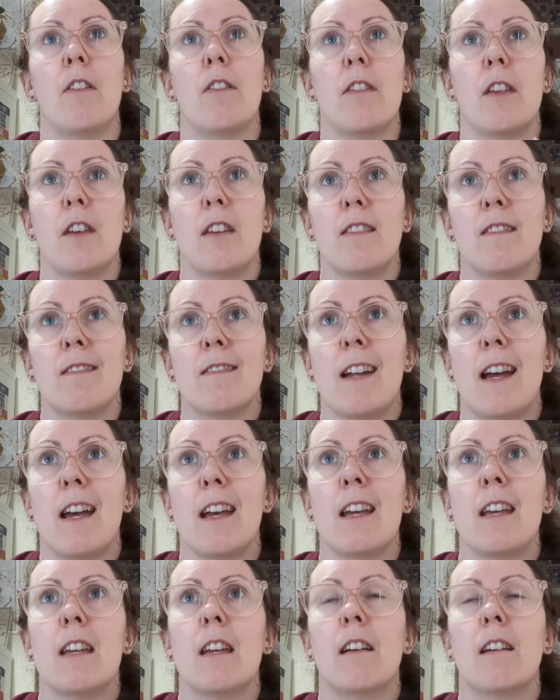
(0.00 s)

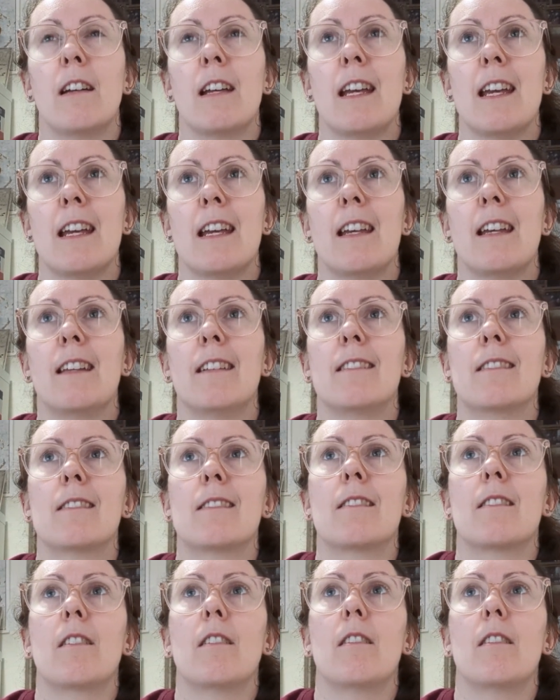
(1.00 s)
Thursday is,